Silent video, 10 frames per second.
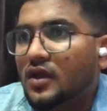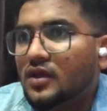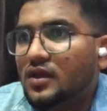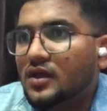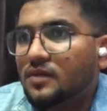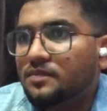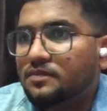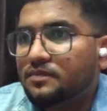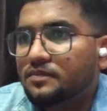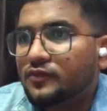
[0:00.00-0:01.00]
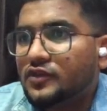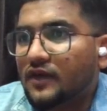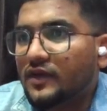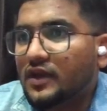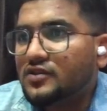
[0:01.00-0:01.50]
in the
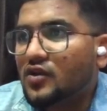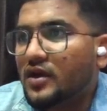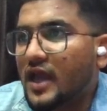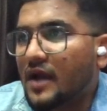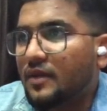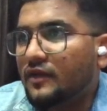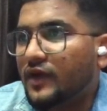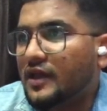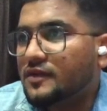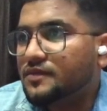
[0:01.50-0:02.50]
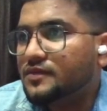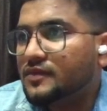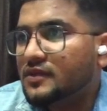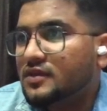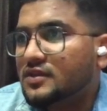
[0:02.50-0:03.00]
serverless.yaml file,
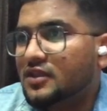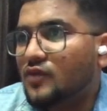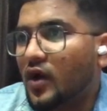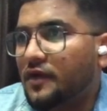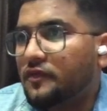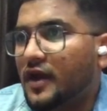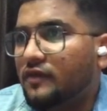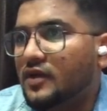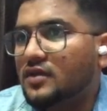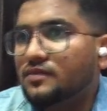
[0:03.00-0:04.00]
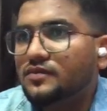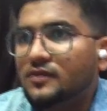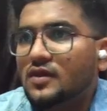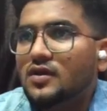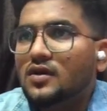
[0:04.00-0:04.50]
just what we have done,
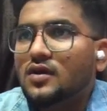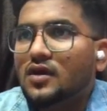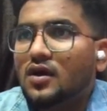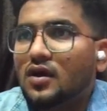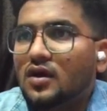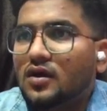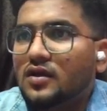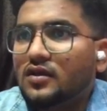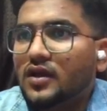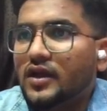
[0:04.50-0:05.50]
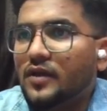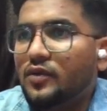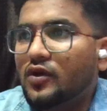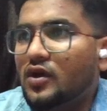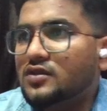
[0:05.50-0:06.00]
in the
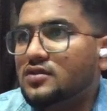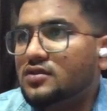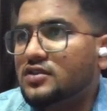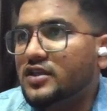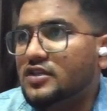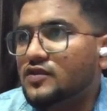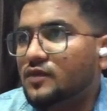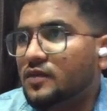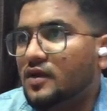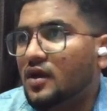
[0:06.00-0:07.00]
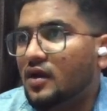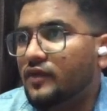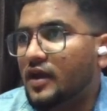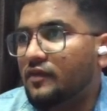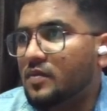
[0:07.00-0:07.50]
db.js,
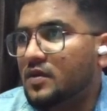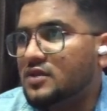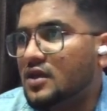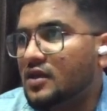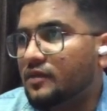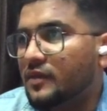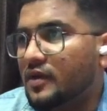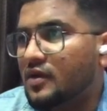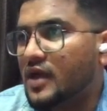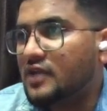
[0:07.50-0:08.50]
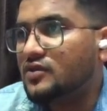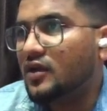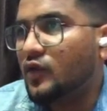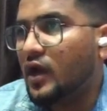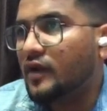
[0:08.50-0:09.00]
we have replaced the actual
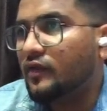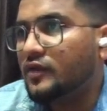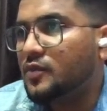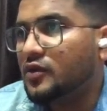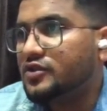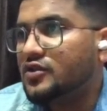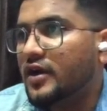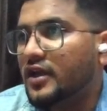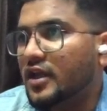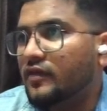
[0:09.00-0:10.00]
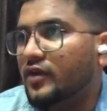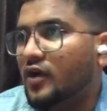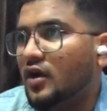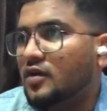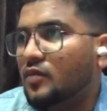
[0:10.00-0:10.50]
URL with
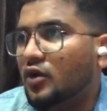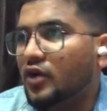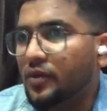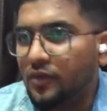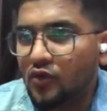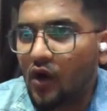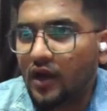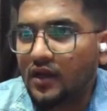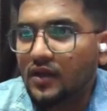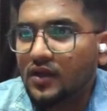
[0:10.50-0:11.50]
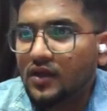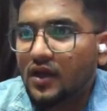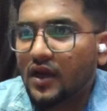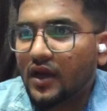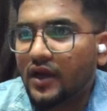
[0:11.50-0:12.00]
process.env.mongodb URL,
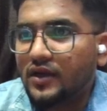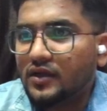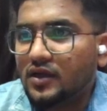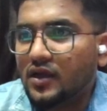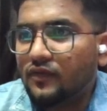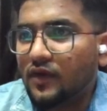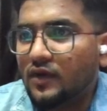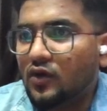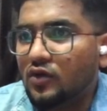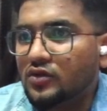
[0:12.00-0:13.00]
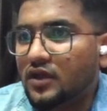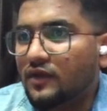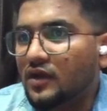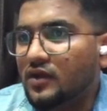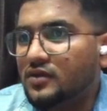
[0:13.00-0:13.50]
and if I will go to
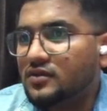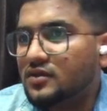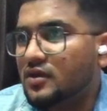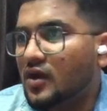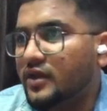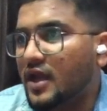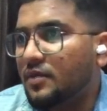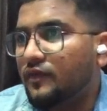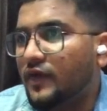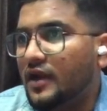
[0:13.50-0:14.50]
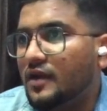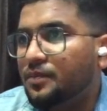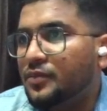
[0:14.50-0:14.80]
serverless.yaml file,